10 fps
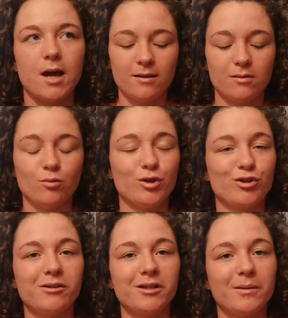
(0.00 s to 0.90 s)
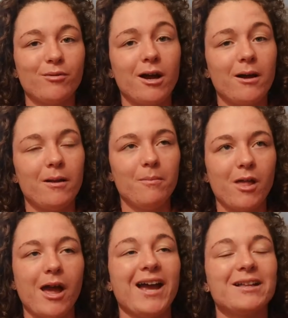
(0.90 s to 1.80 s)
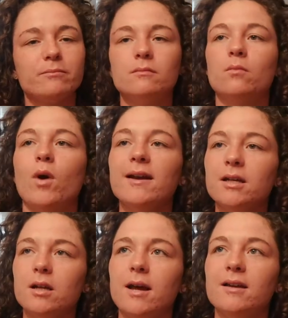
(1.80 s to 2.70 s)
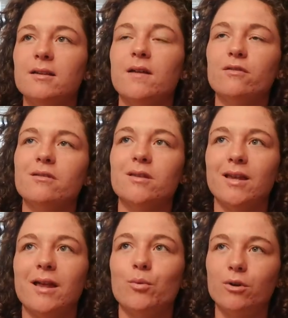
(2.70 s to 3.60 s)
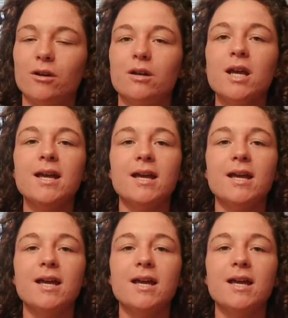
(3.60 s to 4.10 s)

It's originally why can't I never say that word?